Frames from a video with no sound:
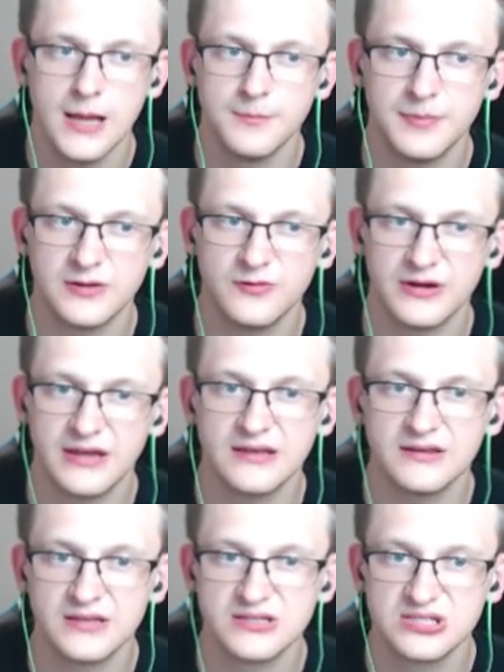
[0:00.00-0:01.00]
but we're
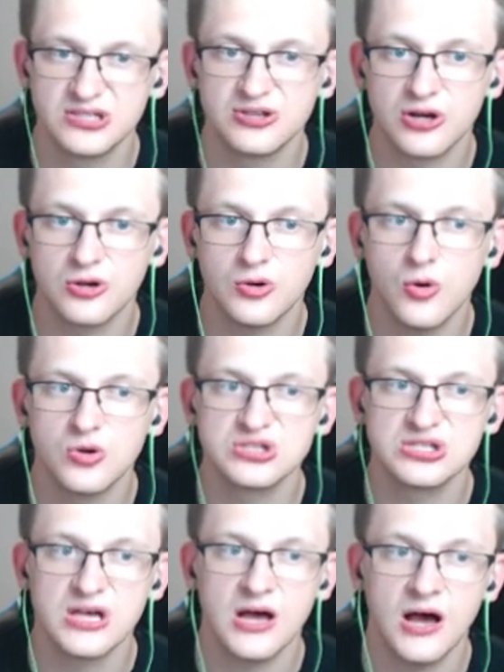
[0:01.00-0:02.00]
getting
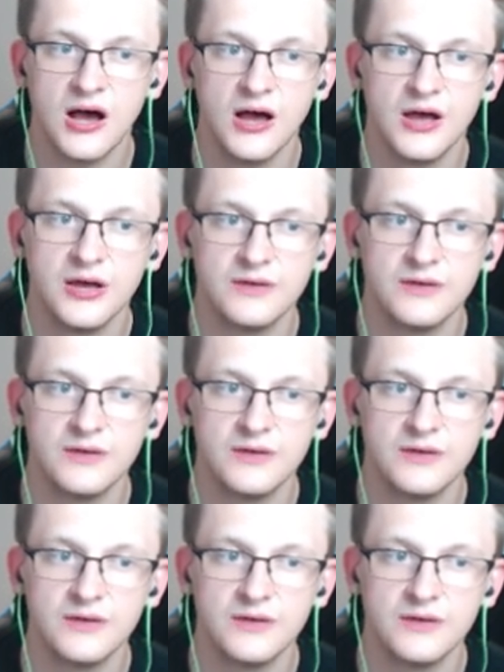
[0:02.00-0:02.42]
Syndragosa,